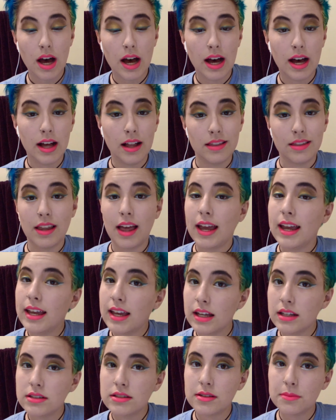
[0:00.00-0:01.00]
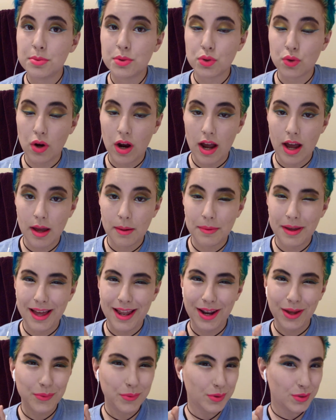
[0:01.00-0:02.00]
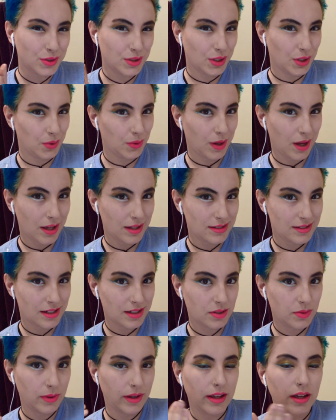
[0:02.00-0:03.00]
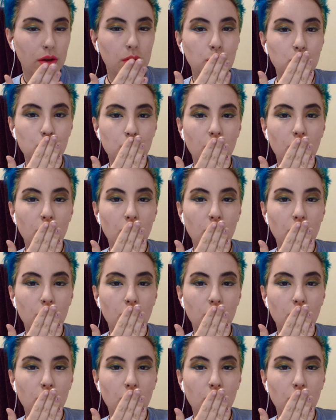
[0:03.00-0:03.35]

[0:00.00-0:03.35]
Like and subscribe, and I will see you guys next week.